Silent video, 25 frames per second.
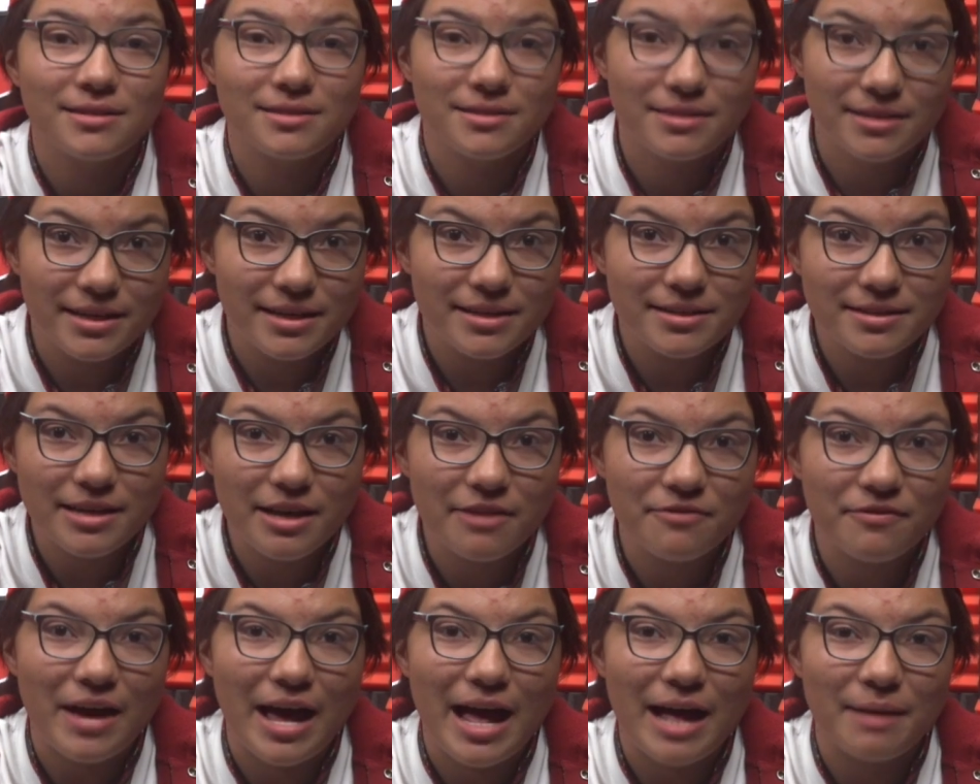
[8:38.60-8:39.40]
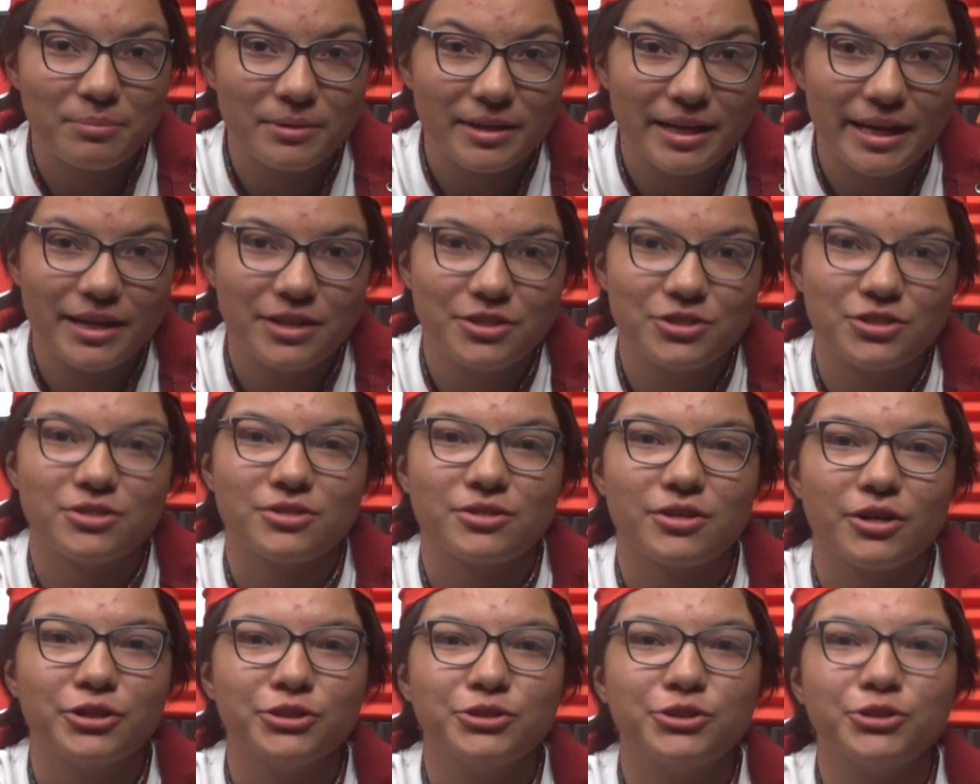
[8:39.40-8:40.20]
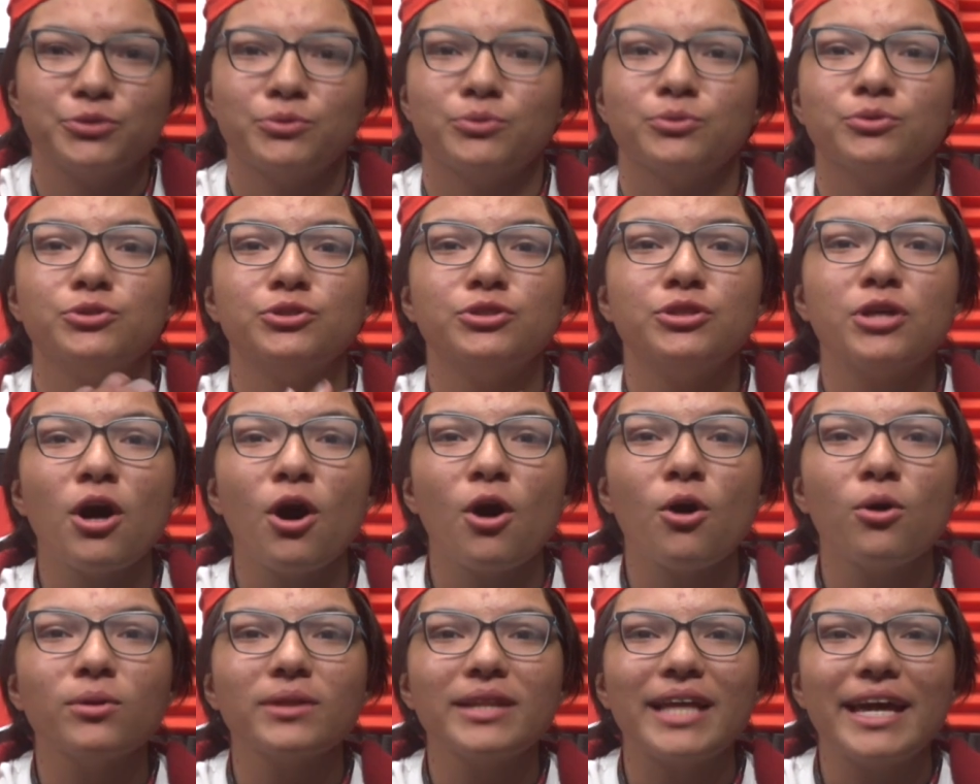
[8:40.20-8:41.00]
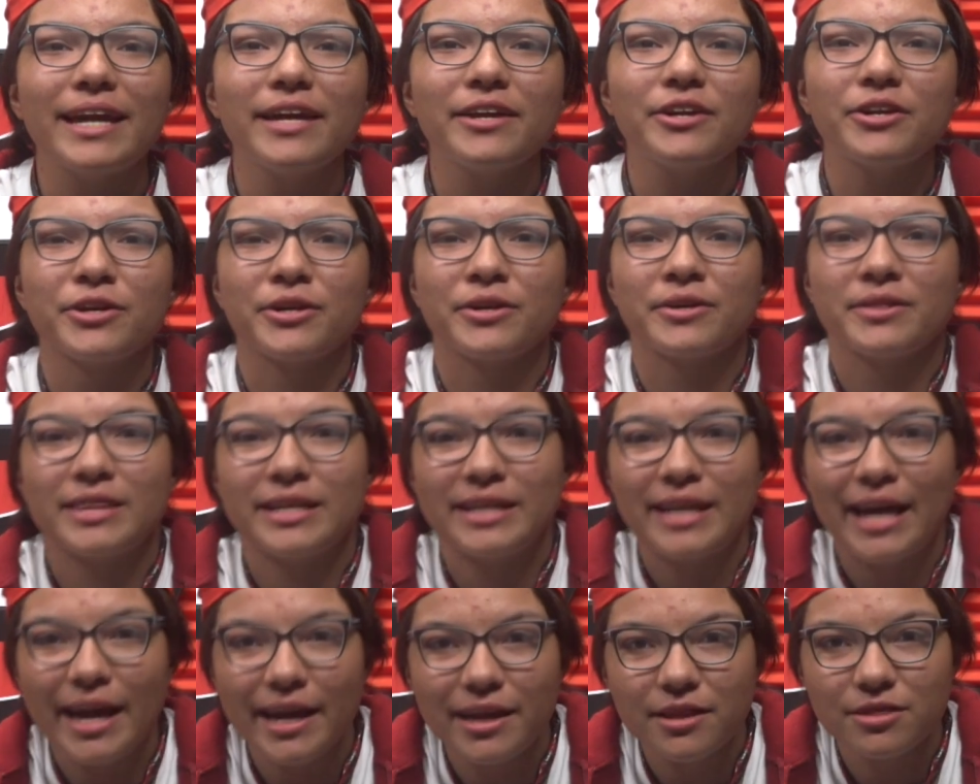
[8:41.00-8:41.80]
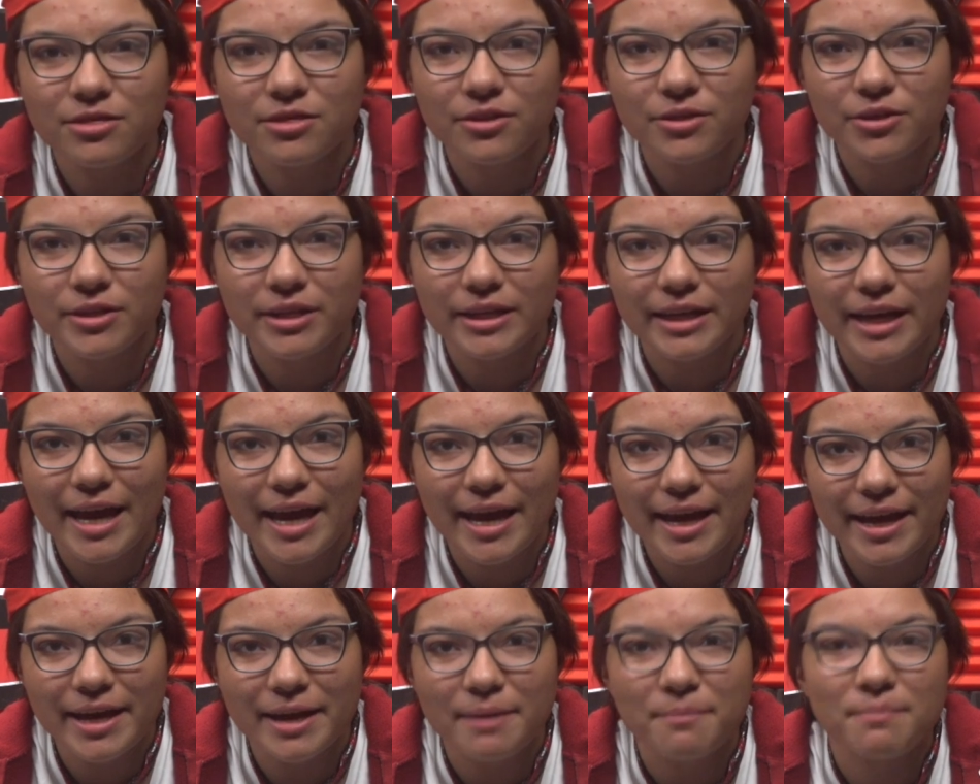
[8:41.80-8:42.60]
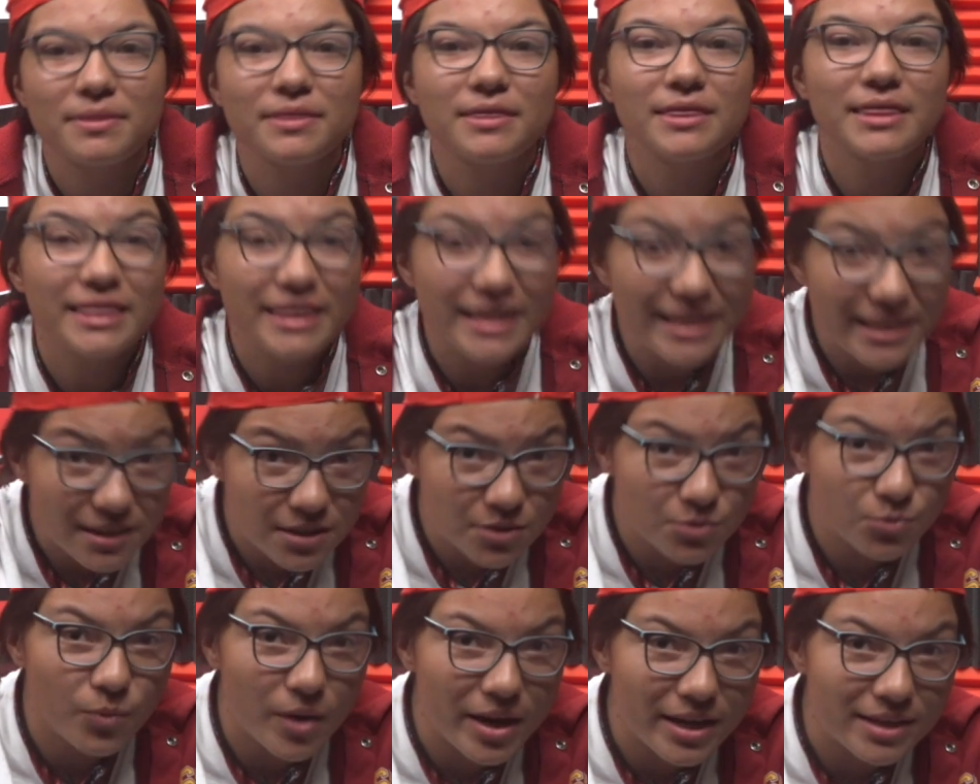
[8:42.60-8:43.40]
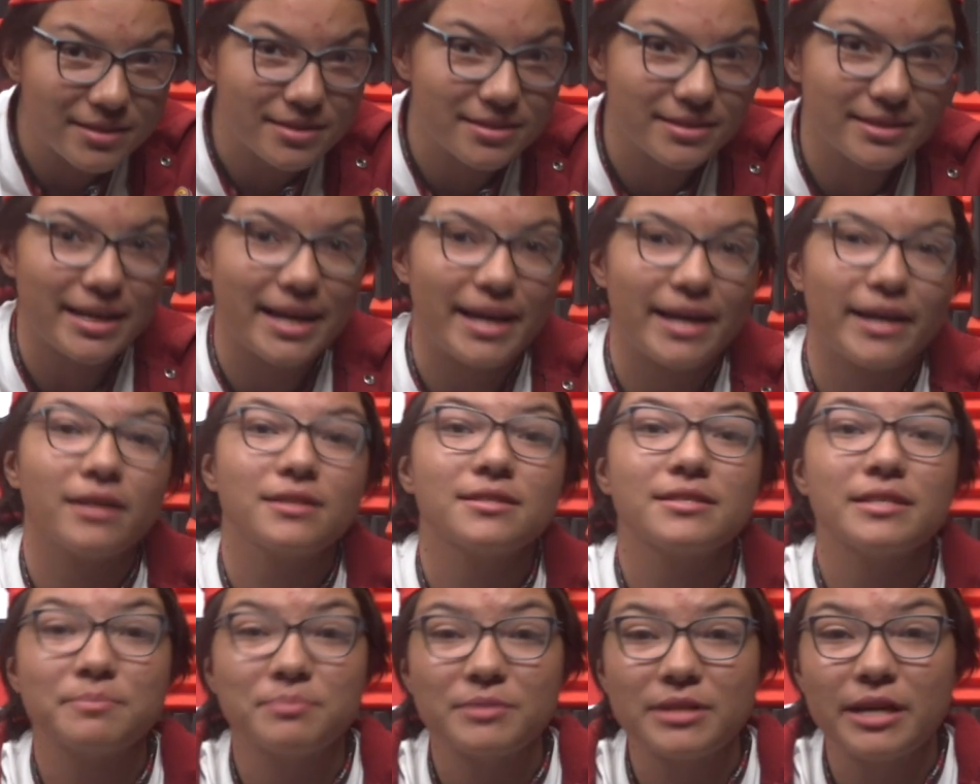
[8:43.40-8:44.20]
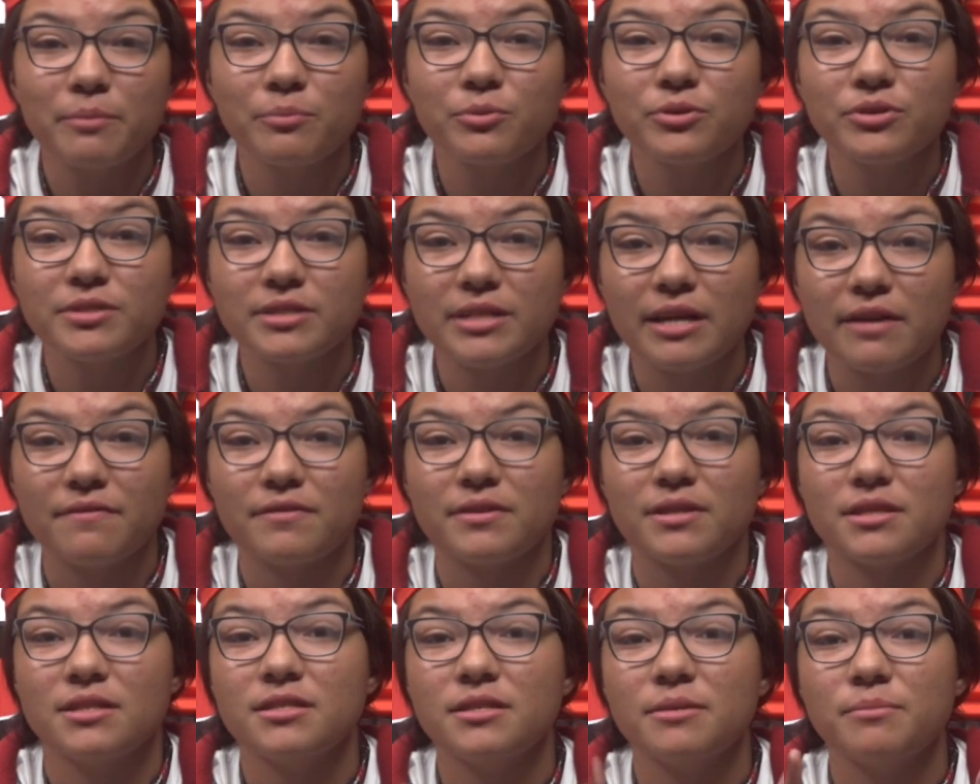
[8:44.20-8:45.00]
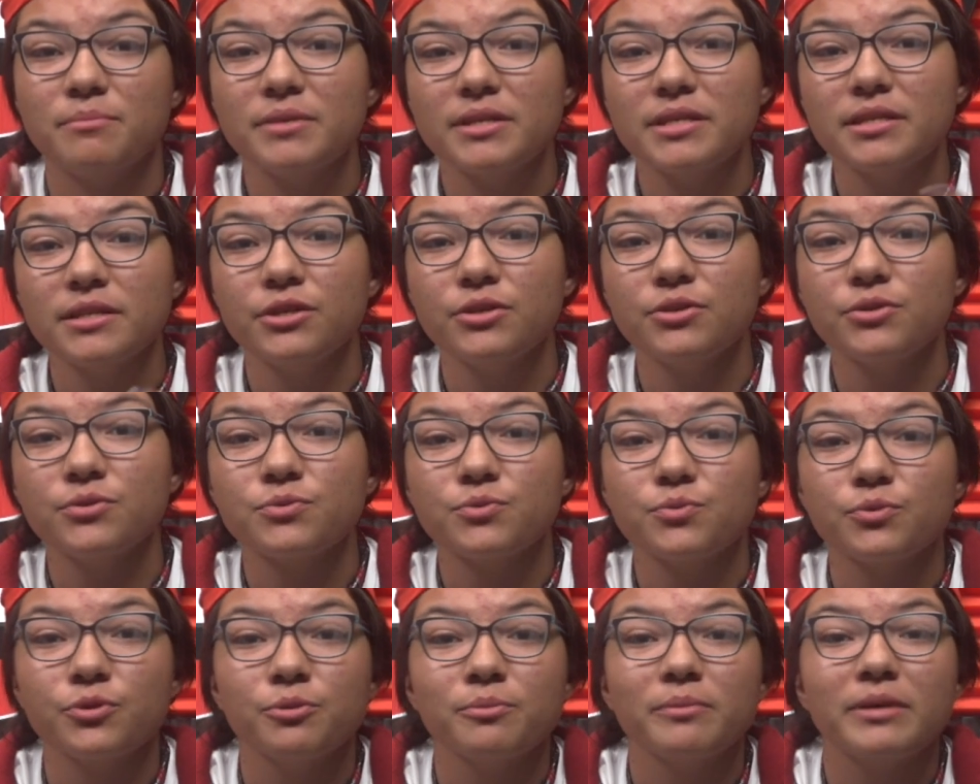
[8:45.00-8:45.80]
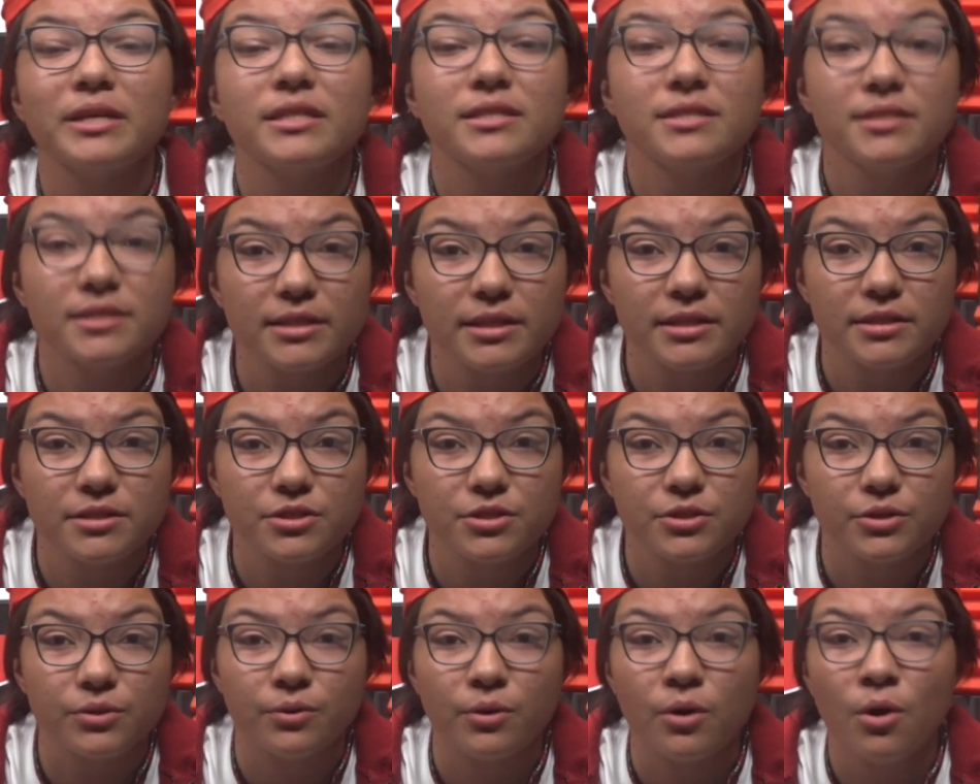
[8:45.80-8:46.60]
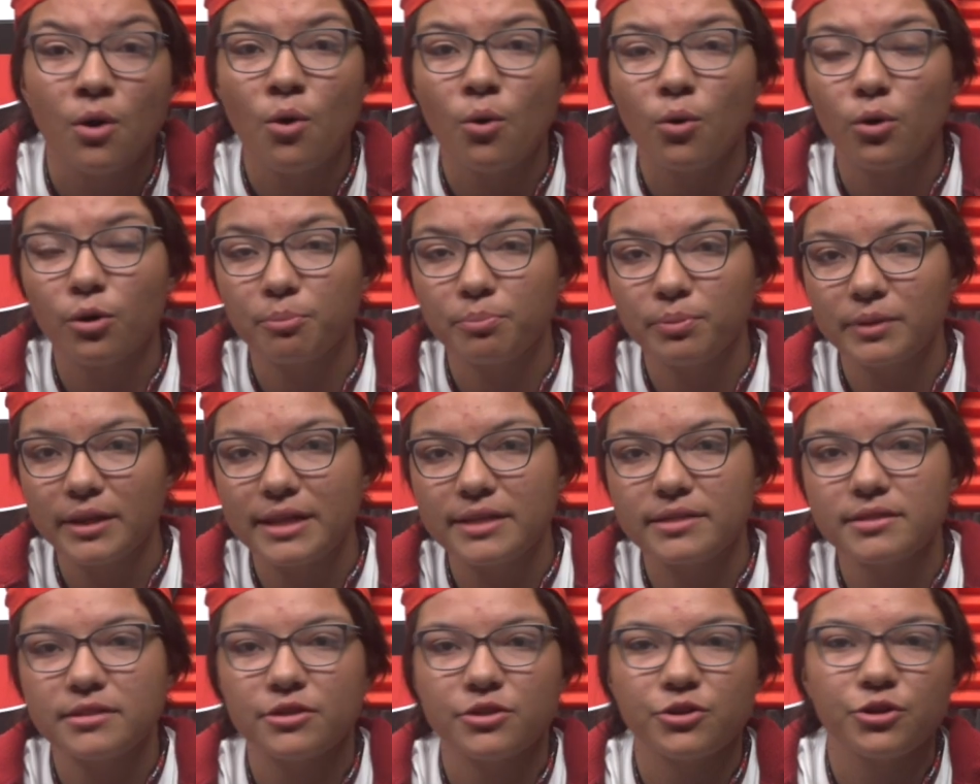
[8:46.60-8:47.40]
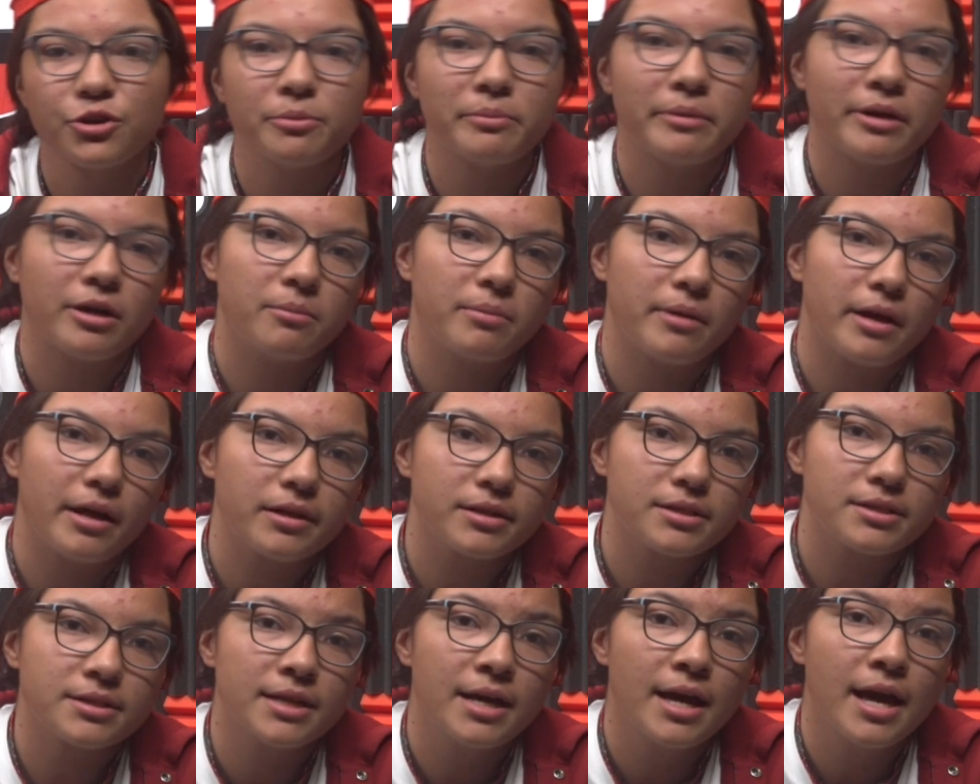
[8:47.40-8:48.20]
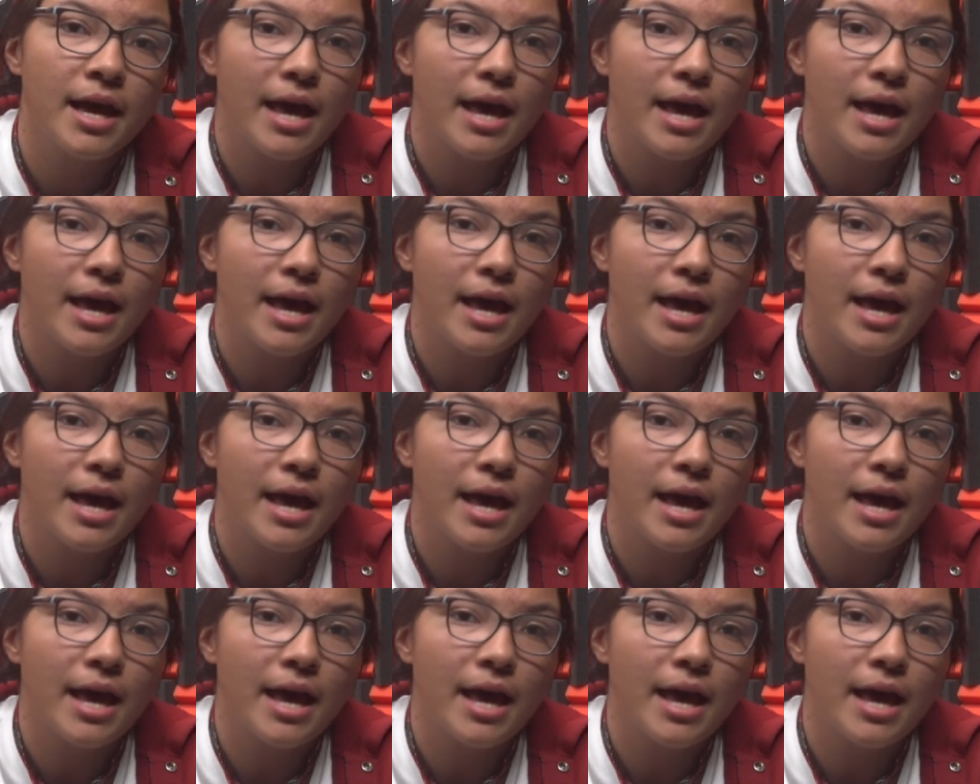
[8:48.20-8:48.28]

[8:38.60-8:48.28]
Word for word: CSF applications are due no later than 8:30 a.m. this Wednesday, September 7th to Ms. Hughes' room in C2 or placed in her mailbox.